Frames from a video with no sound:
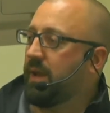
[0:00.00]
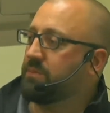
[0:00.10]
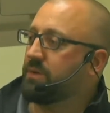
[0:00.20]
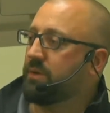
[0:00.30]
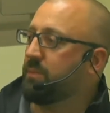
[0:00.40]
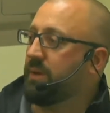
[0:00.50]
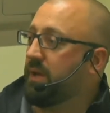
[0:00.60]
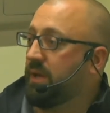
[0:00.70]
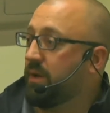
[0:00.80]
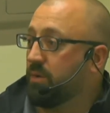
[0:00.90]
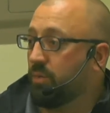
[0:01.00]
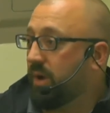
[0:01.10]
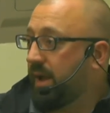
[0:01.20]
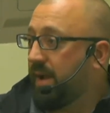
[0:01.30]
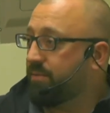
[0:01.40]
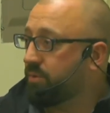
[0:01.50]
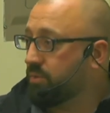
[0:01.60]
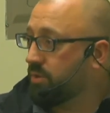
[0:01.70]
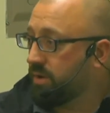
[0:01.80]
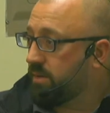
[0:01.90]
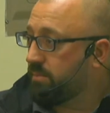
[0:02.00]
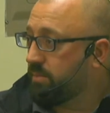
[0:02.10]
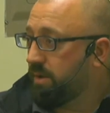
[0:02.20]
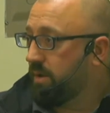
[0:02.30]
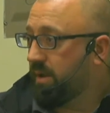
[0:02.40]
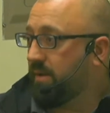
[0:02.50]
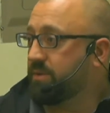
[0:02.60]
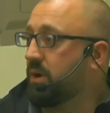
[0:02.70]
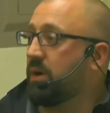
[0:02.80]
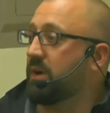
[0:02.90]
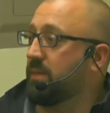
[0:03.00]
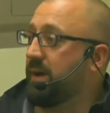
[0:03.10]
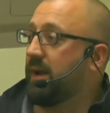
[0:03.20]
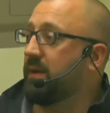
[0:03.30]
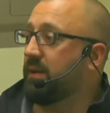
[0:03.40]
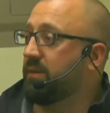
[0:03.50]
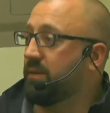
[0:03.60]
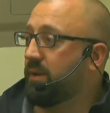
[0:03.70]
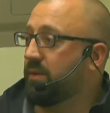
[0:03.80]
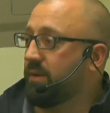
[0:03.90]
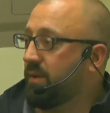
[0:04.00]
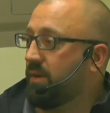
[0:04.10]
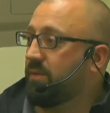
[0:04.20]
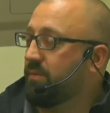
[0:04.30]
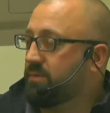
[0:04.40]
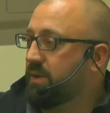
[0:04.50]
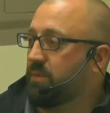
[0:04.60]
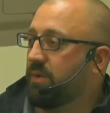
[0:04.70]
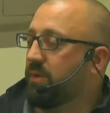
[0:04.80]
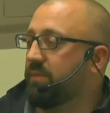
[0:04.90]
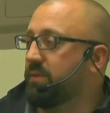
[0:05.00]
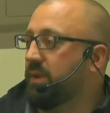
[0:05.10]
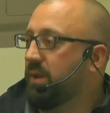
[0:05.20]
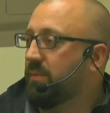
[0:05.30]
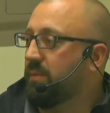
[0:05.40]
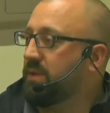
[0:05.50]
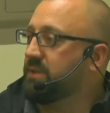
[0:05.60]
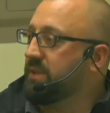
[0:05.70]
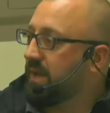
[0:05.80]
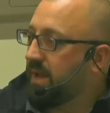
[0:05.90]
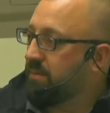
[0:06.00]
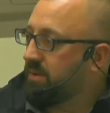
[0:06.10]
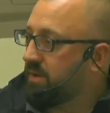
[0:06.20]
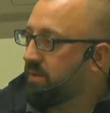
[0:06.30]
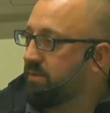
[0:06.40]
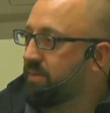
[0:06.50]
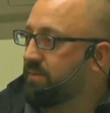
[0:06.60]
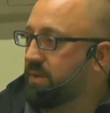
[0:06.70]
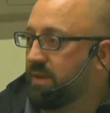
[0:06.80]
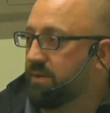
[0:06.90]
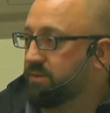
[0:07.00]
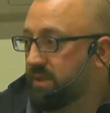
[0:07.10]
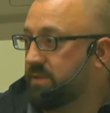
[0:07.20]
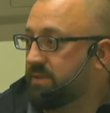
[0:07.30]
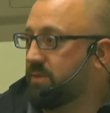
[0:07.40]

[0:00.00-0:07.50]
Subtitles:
The game's going to be here way after we're done even talking about it here in another, you know, say we don't even mention the game in another 50 years.